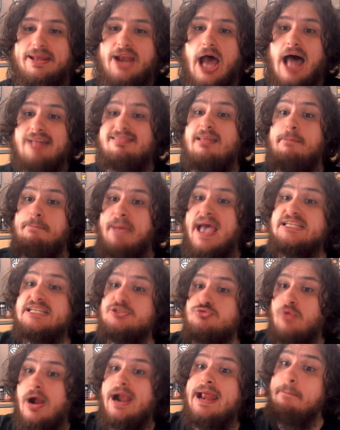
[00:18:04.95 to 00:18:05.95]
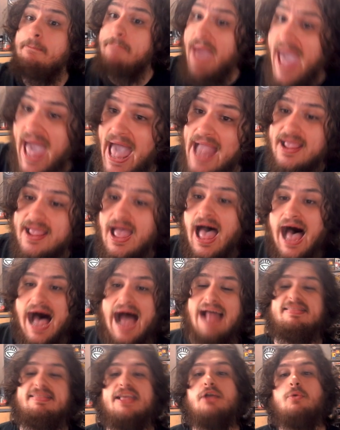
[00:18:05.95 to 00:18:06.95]
Not the best running back.
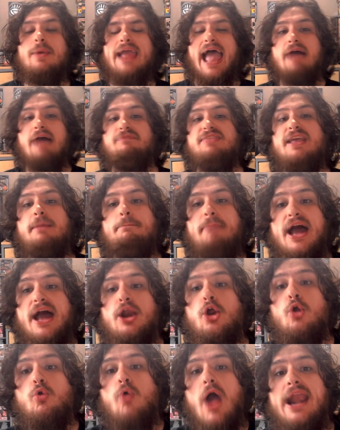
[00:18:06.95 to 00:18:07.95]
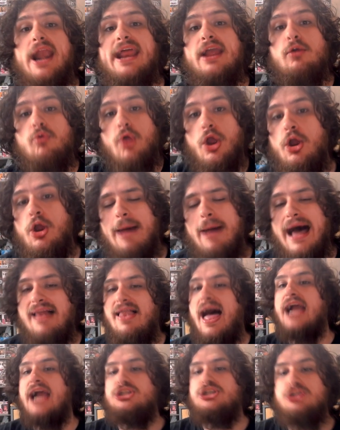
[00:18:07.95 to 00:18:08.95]
I think we have the better running room. I
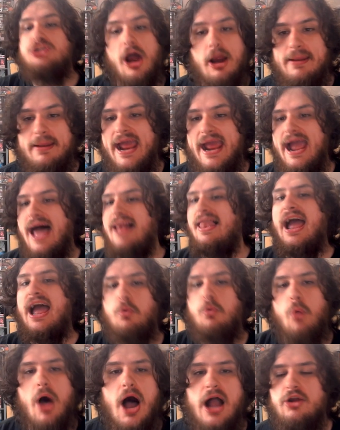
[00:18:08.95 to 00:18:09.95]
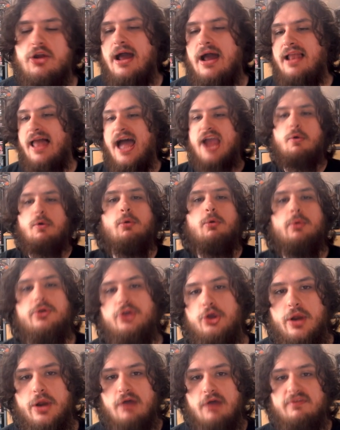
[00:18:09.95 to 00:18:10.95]
like Charbonnet. I like Walker. I like what we're
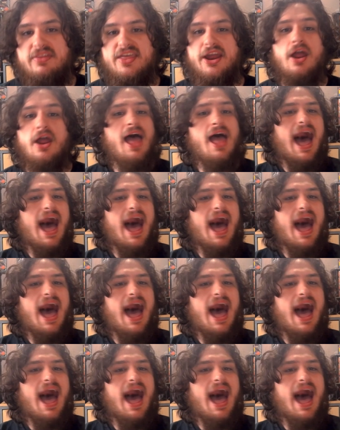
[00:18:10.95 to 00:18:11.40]
doing over there.